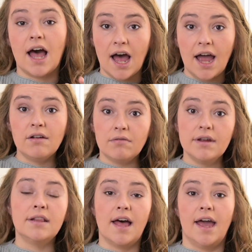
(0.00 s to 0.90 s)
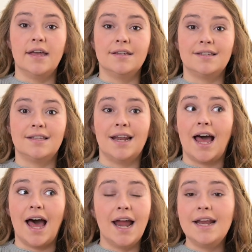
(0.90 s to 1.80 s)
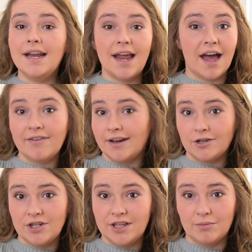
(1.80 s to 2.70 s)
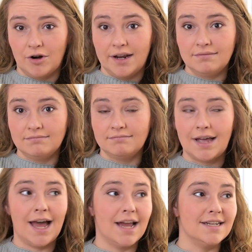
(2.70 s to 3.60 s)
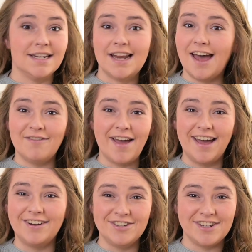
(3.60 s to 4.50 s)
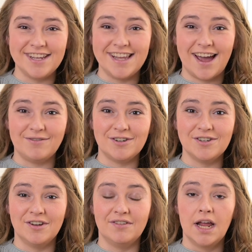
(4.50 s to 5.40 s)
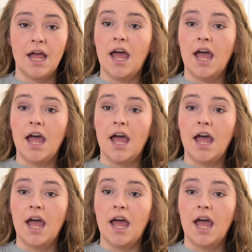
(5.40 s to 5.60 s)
I realized that I didn't have energy in the morning. I didn't have energy in the afternoon.